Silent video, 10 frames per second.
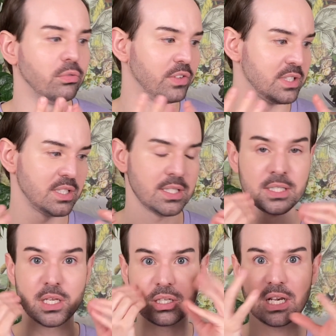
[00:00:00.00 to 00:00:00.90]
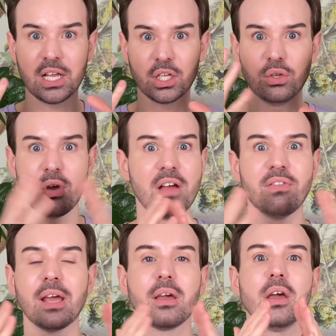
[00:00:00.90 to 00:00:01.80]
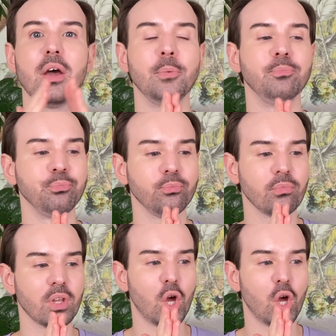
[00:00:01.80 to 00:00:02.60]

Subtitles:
It is not like you have like an